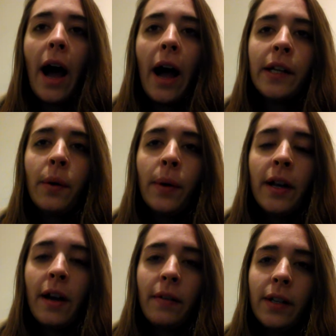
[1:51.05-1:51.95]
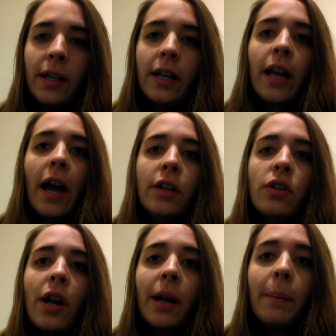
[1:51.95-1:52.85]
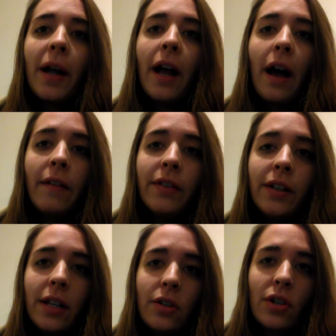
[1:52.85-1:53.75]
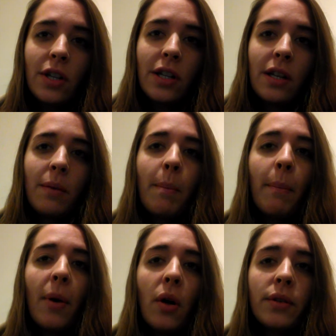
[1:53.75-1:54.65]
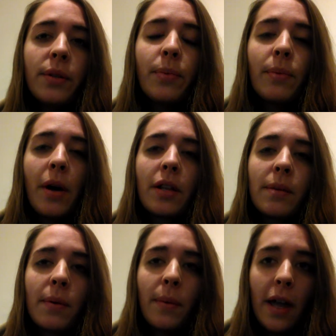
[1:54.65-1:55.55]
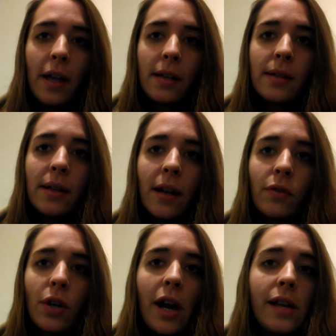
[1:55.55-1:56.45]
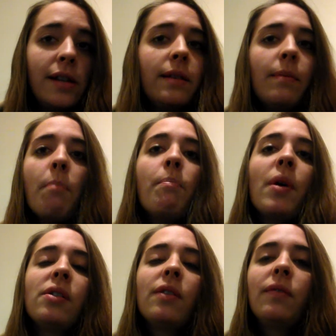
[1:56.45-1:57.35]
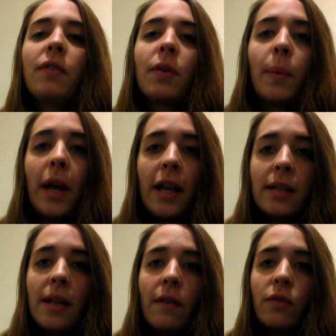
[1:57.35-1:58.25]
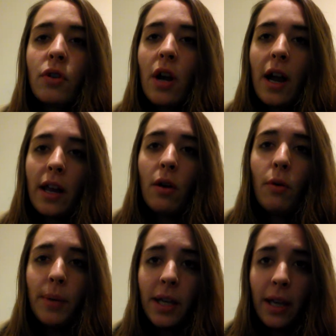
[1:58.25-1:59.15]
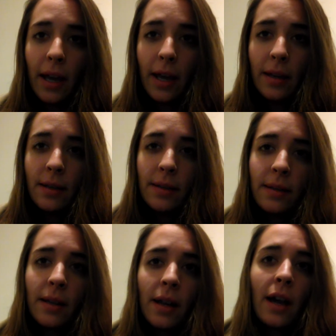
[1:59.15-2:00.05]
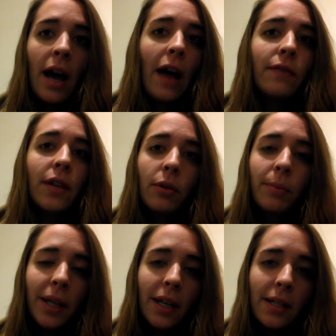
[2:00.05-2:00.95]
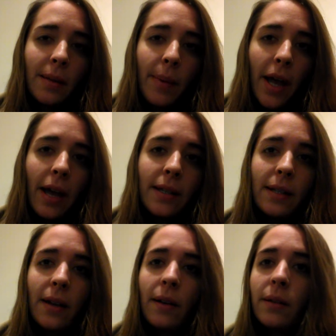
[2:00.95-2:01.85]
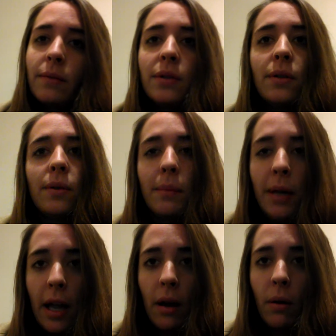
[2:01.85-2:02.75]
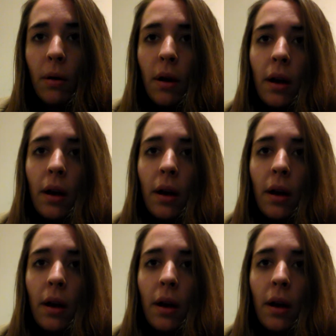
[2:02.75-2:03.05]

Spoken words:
I know I ovulated. I track my ovulation multiple ways, and I've tried a bunch of different ways. I've tried OPKs. I've done OPKs in the past, and I do them now.